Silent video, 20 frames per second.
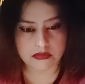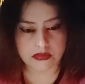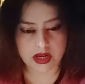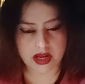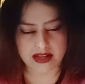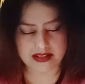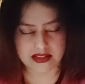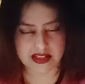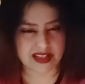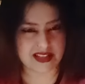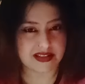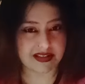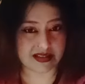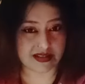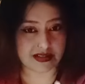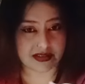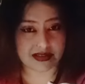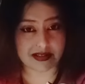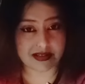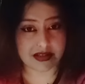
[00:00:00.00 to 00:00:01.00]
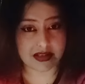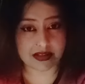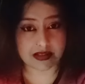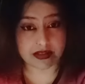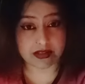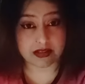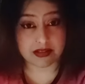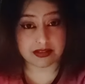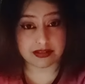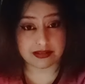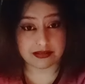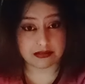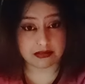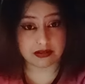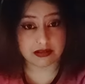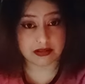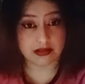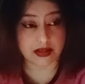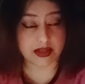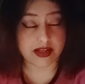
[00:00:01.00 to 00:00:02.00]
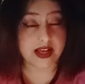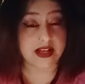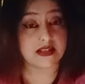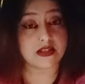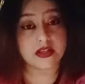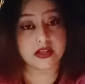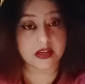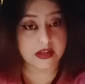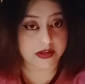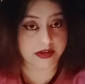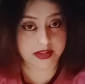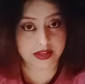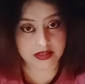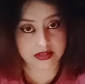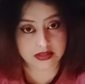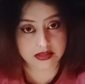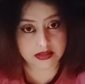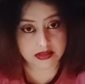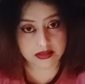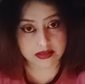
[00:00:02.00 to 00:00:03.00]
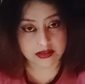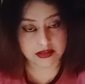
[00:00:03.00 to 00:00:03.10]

it has decreased.